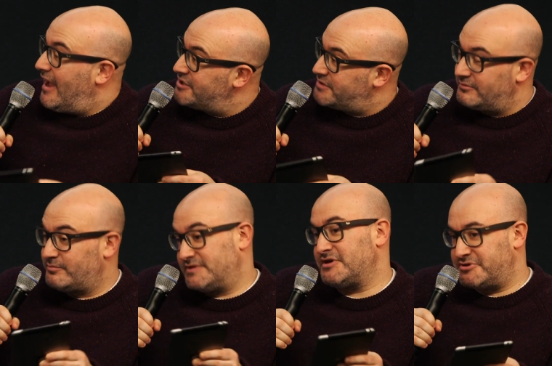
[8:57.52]
I,
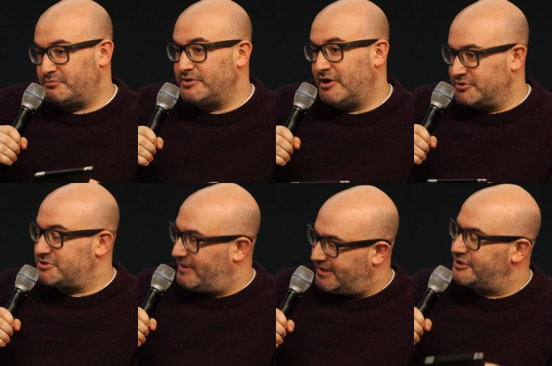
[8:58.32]
because I should, you know, we
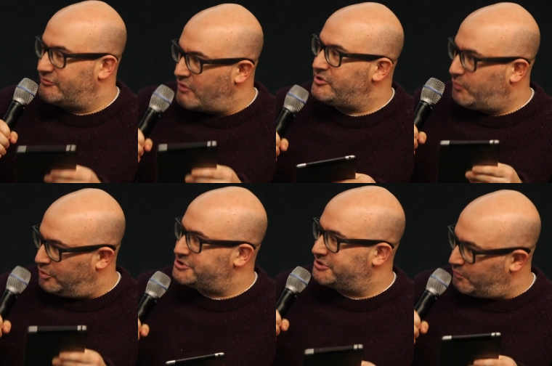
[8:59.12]
should make clear you're only
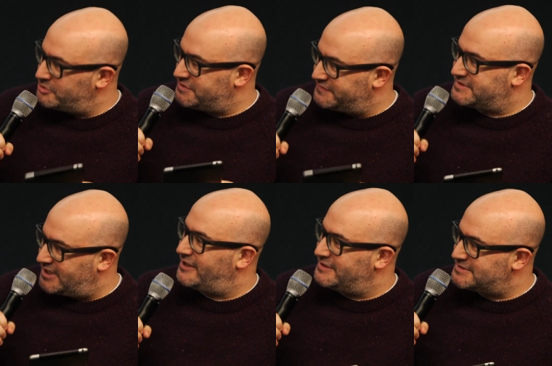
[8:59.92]
watching you're watching this
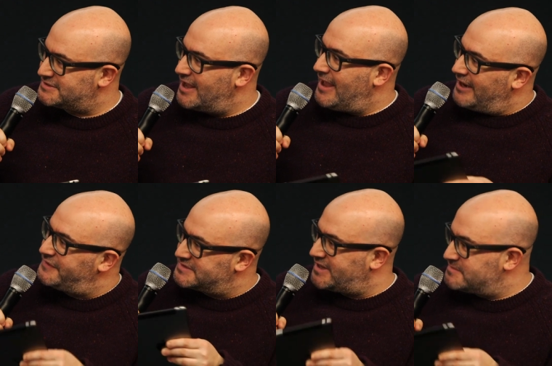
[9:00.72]
case, and at
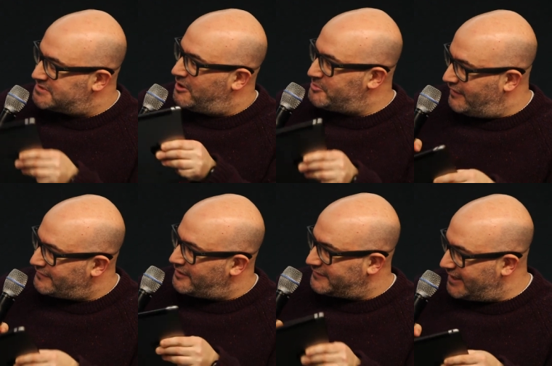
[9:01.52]
the same time you're
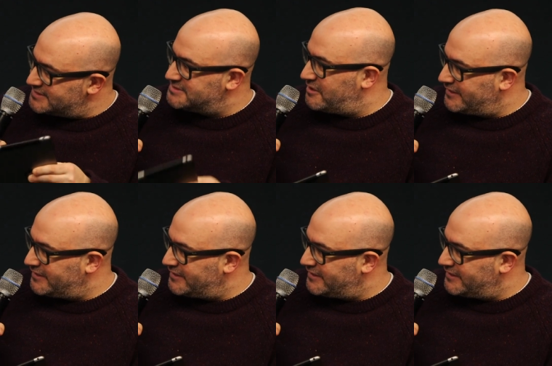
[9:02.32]
kind of getting to know